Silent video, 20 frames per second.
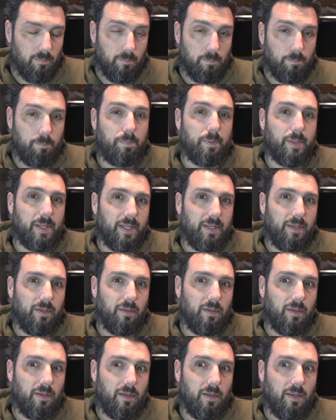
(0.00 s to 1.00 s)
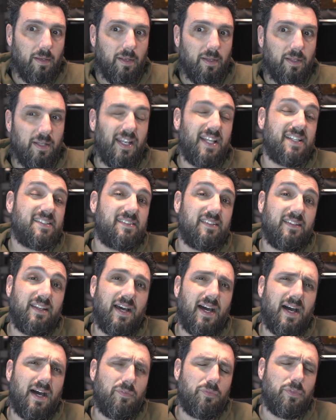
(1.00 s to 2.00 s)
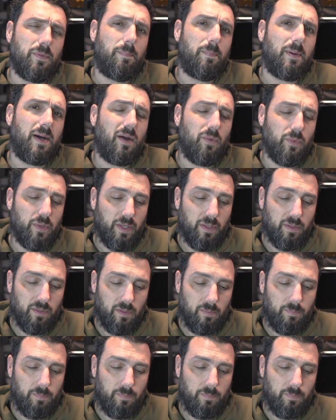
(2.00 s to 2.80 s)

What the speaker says: but less than half the power.